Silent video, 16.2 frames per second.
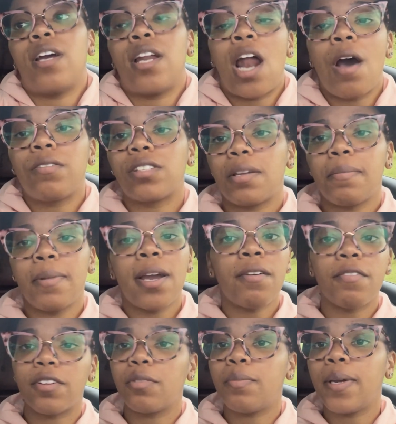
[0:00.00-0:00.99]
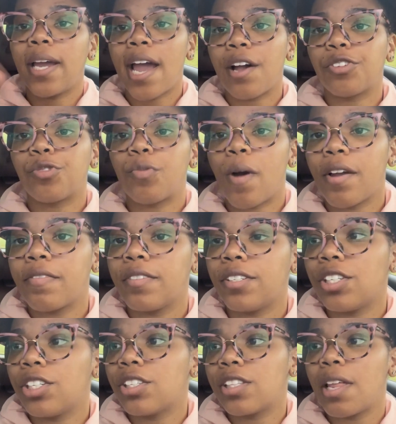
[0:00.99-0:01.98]
And I was like, man, I'd rather be a housewife
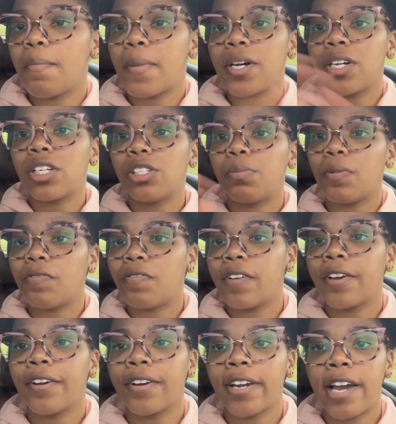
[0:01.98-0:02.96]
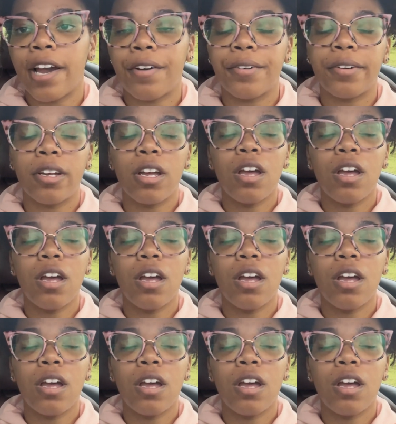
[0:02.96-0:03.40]
and just let my husband figure it out.